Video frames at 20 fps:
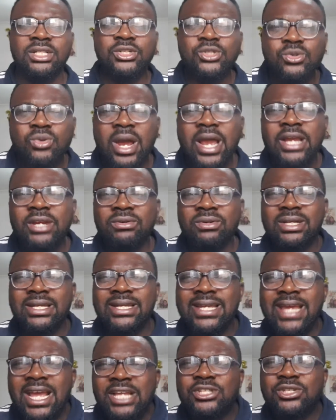trying to
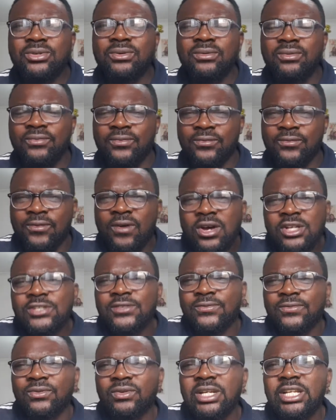get you
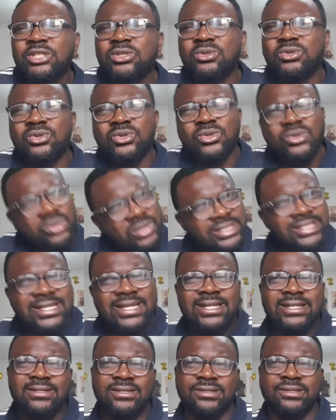forcefully to do
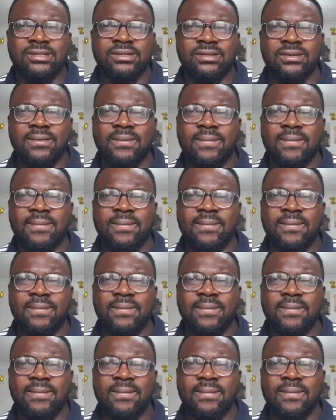things.